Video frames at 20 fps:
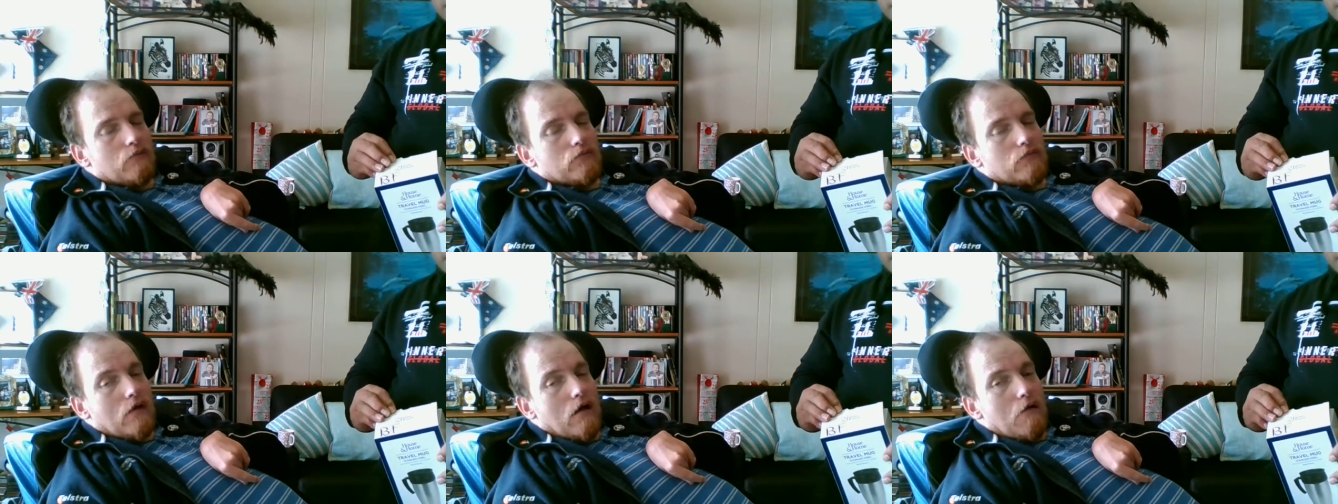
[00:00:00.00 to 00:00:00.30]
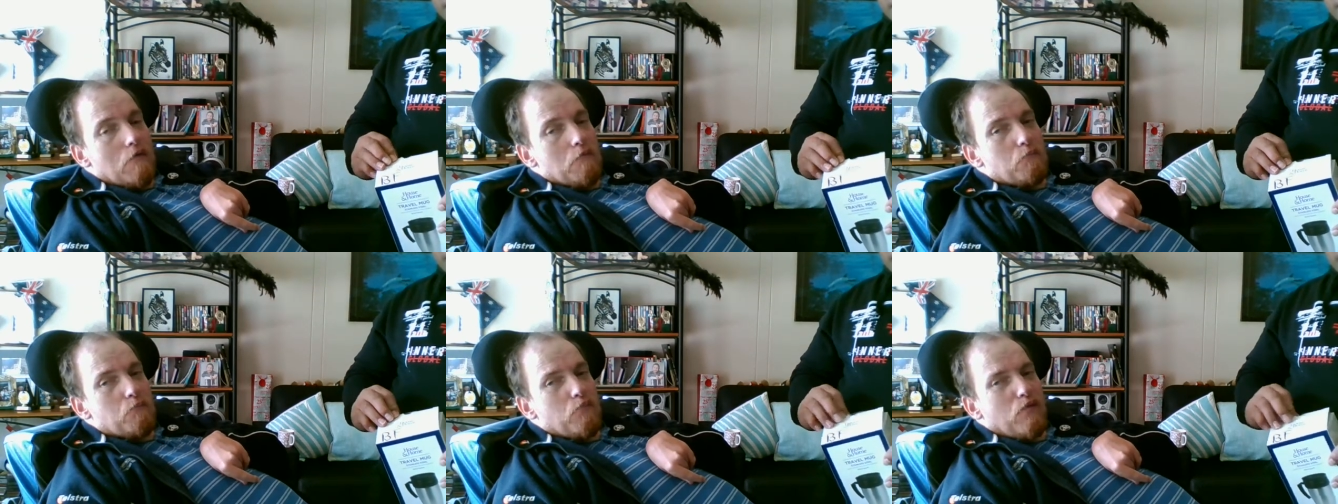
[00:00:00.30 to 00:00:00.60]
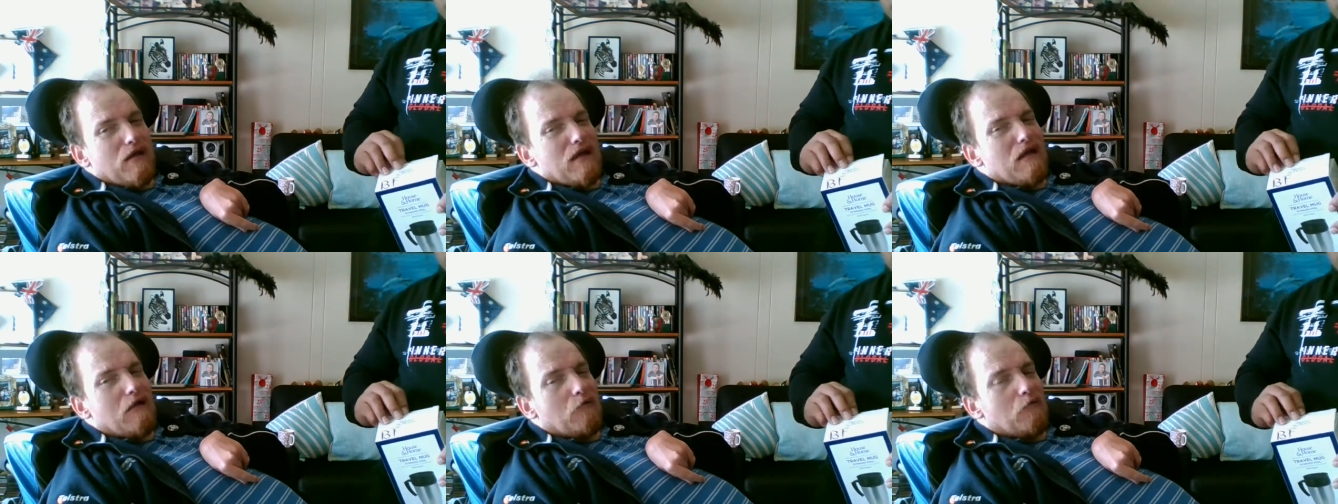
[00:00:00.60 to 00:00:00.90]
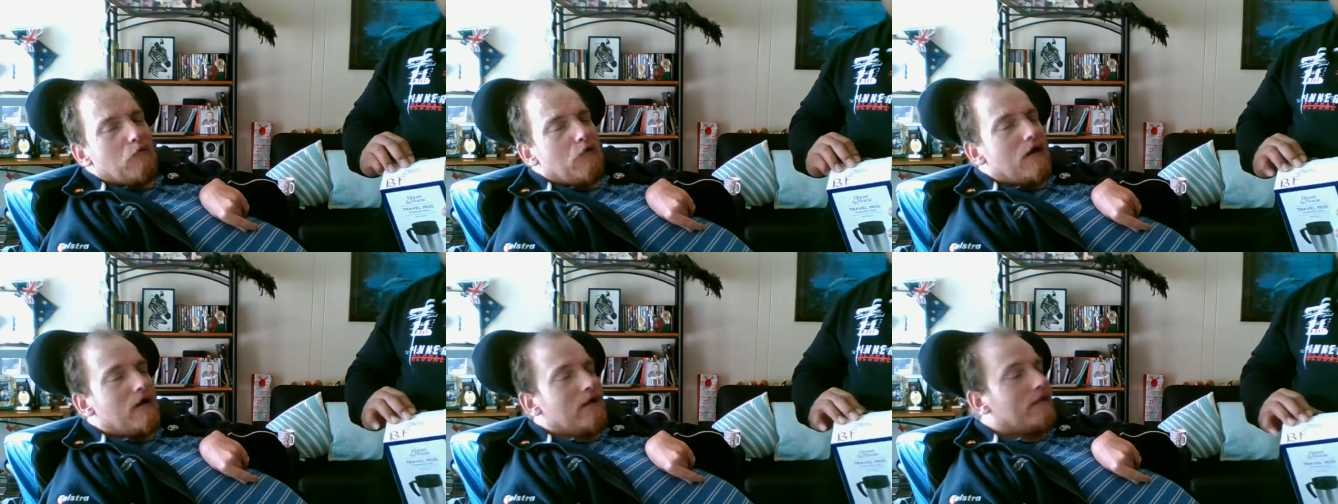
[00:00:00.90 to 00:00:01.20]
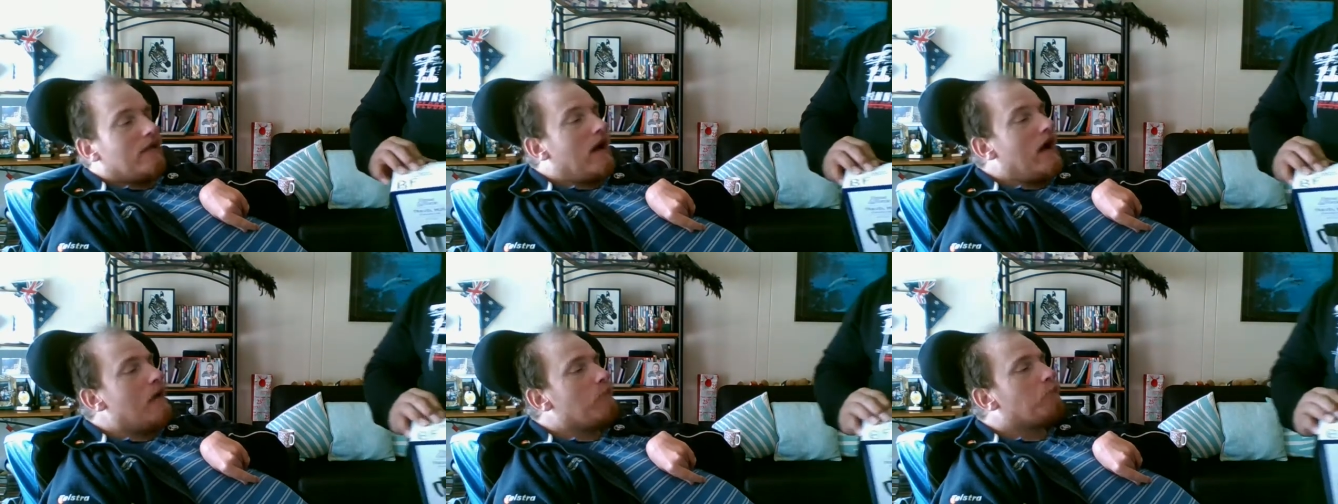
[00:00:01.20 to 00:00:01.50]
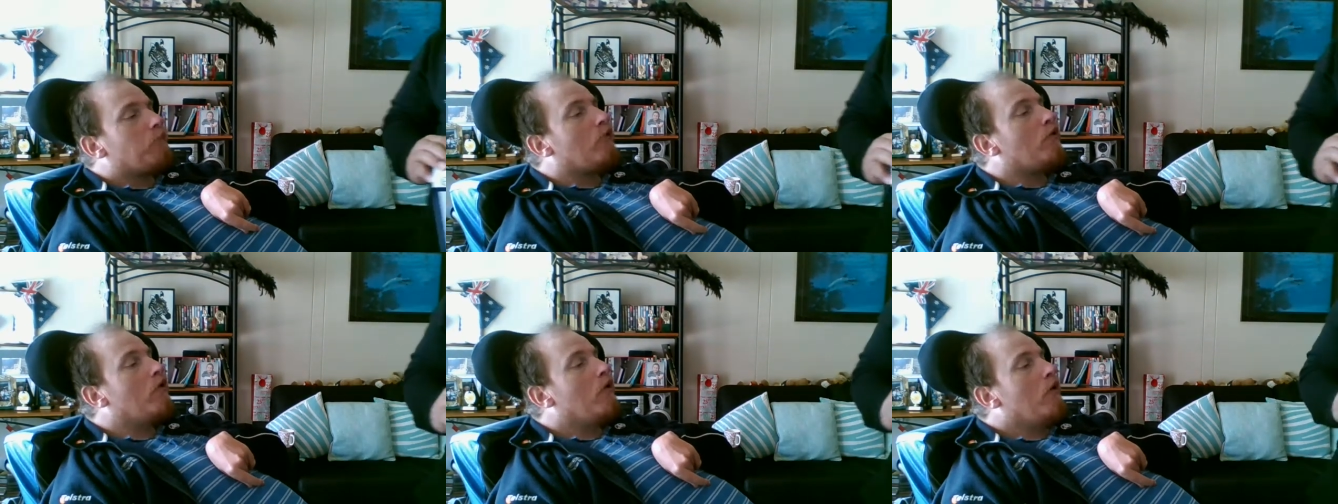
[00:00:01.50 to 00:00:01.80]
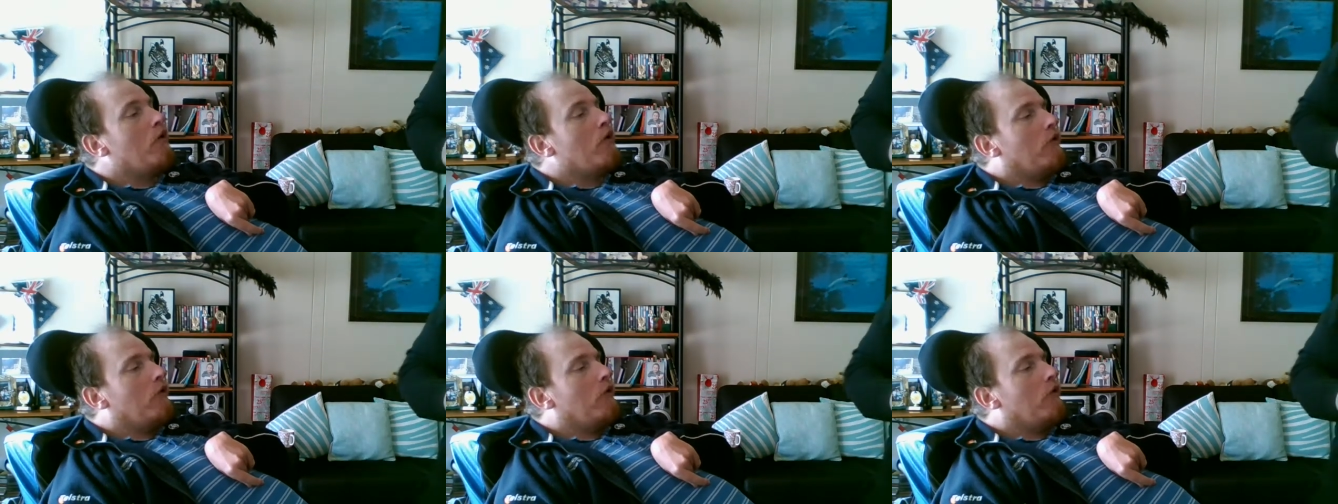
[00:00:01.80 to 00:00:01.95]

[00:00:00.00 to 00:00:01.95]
So pick one up